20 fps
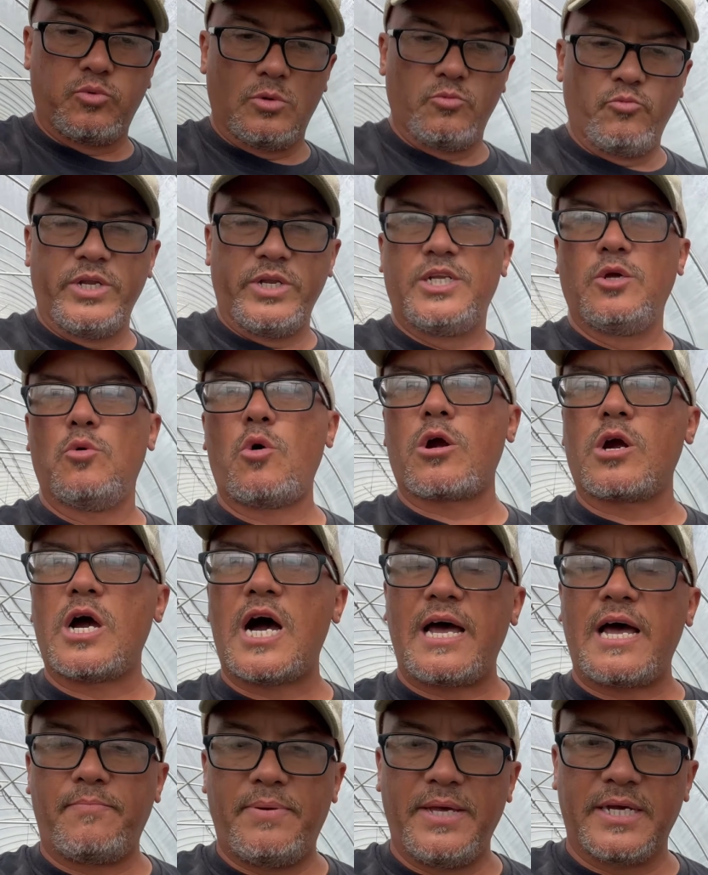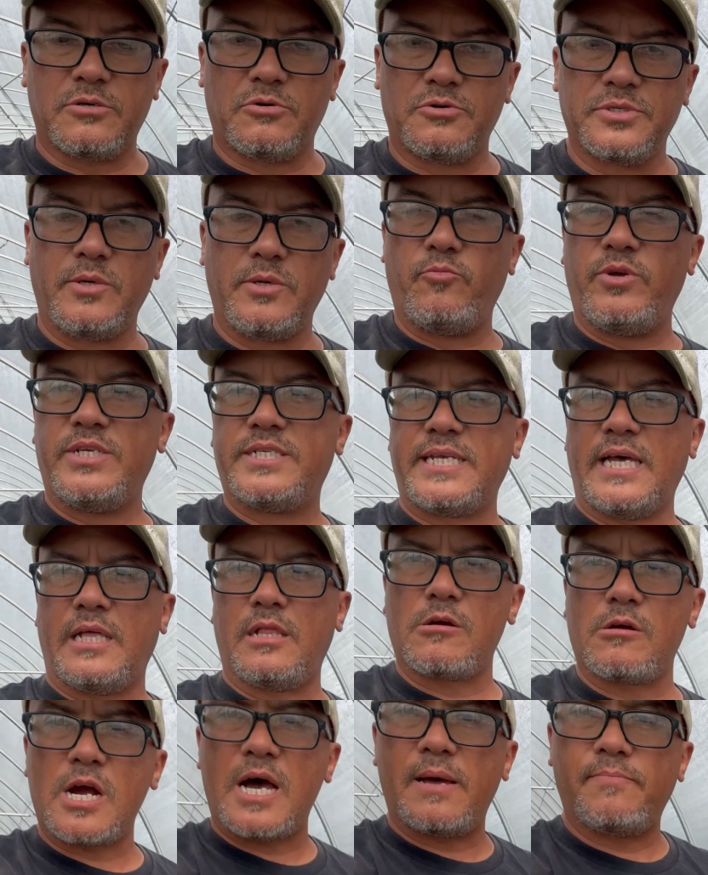when we do our hot pickles and we sell
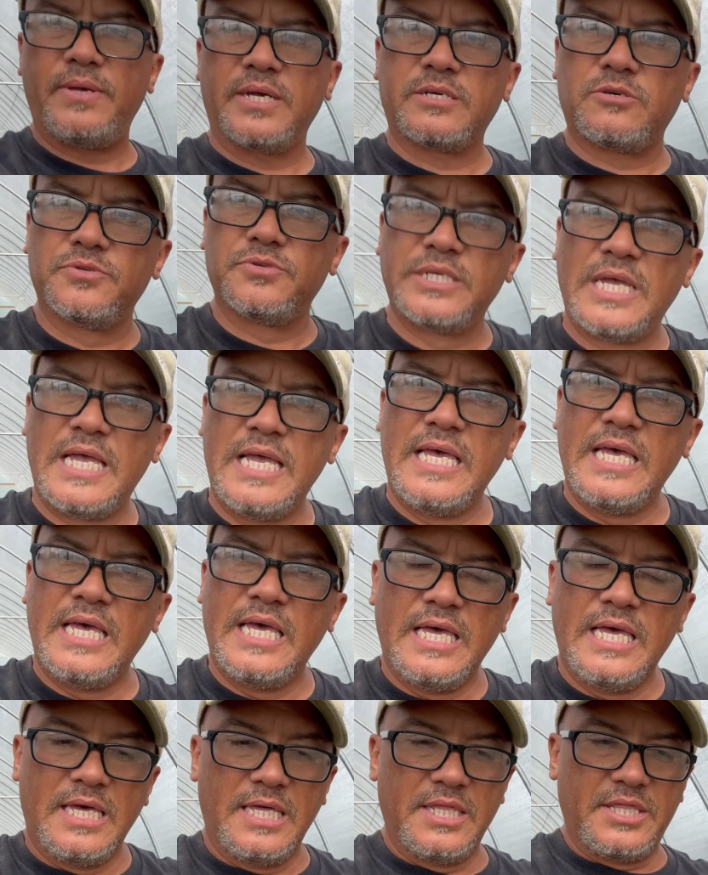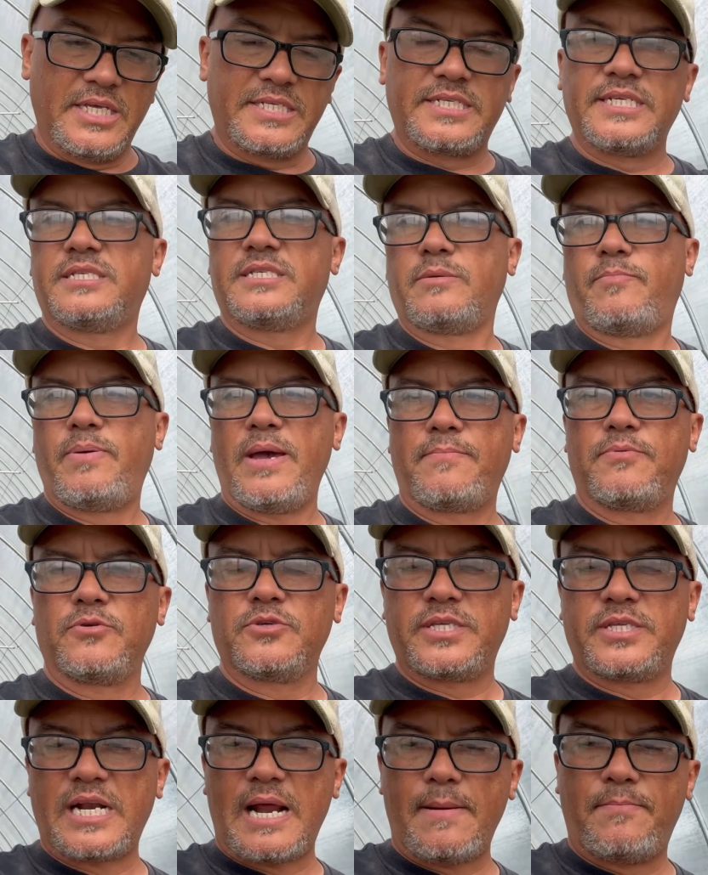our hot pickles, this is the peppers
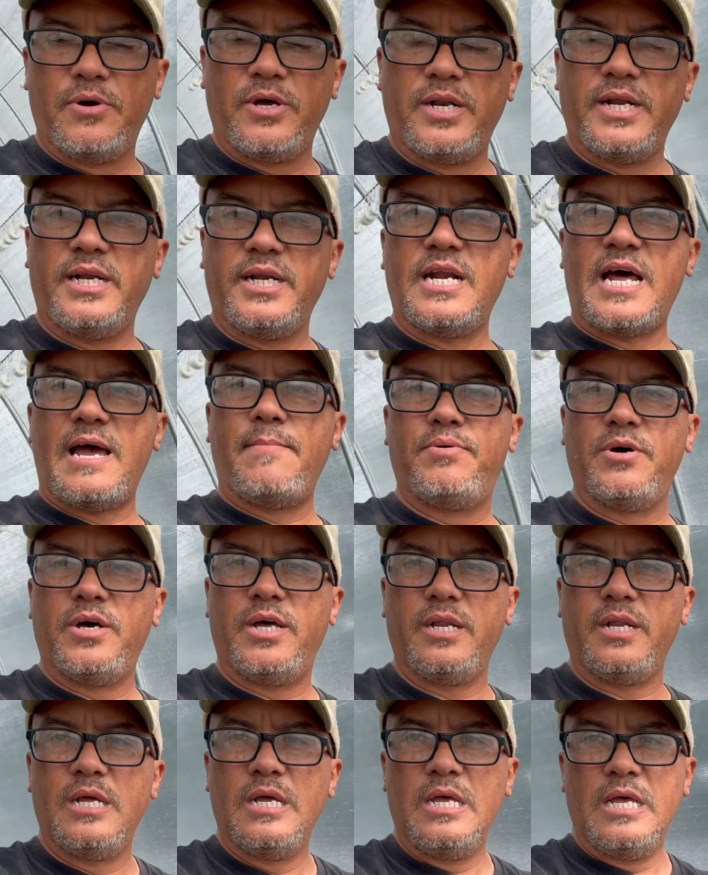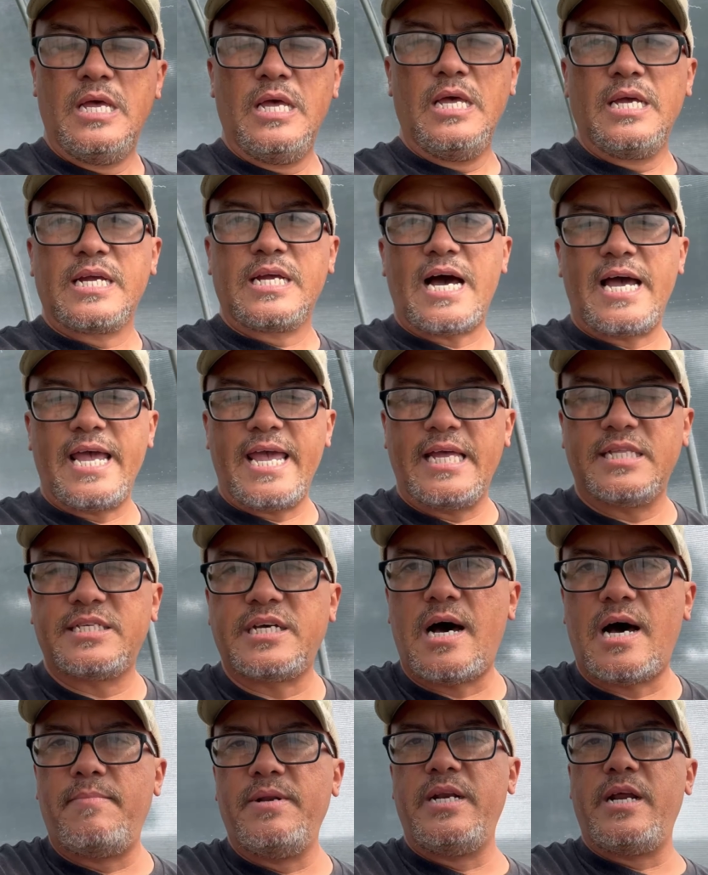that I put in it. I put cayennes,
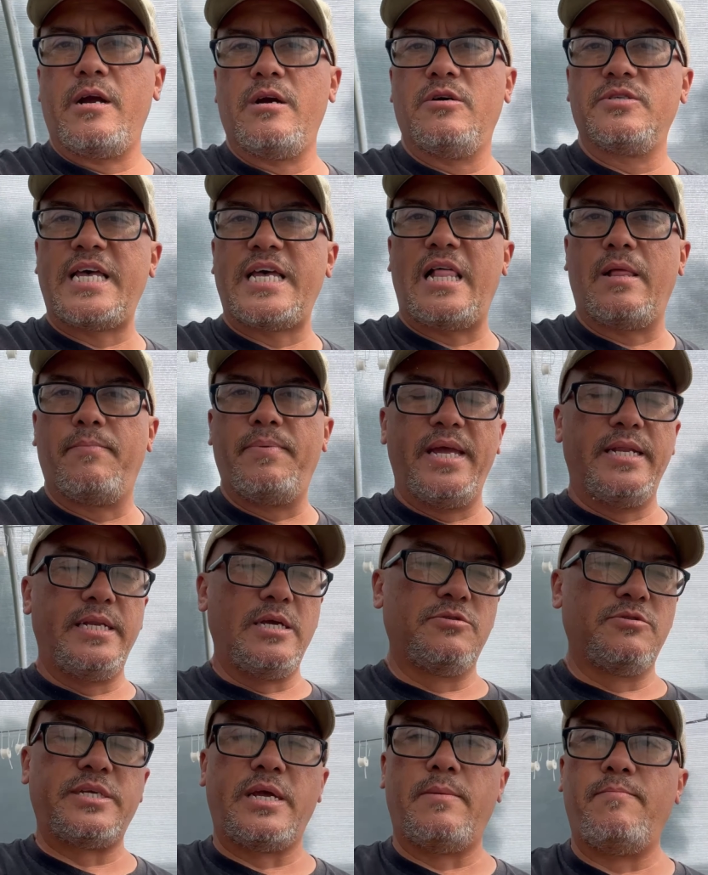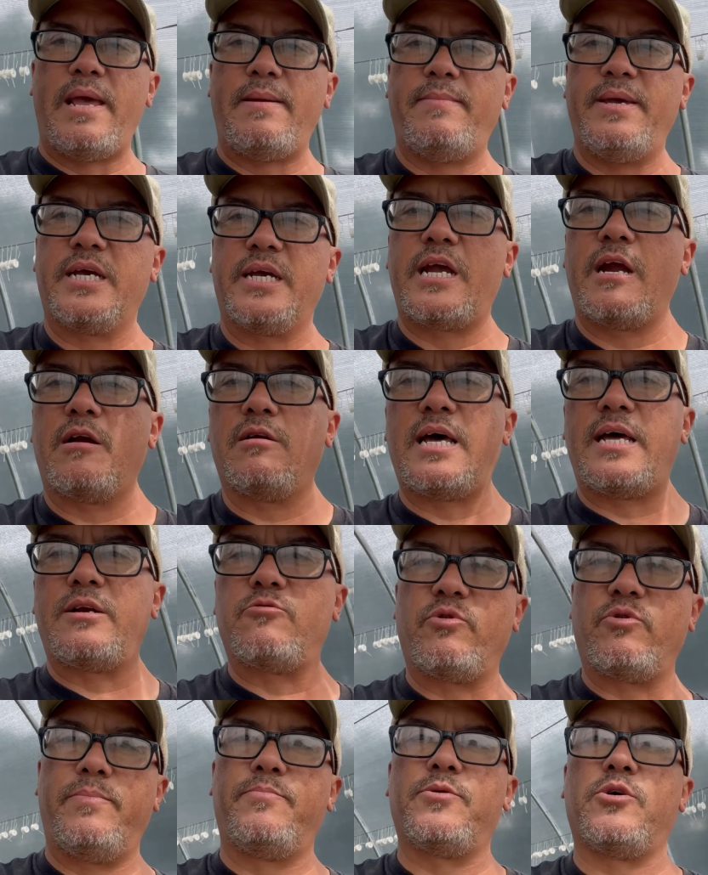habaneros, jalapenos, and maybe a Carolina
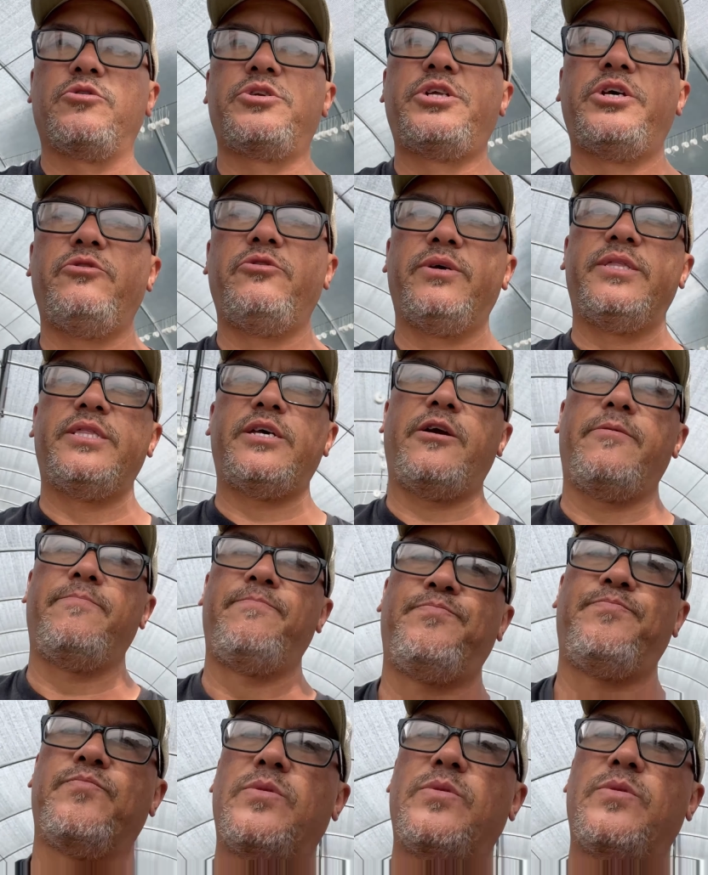Reaper or two in there,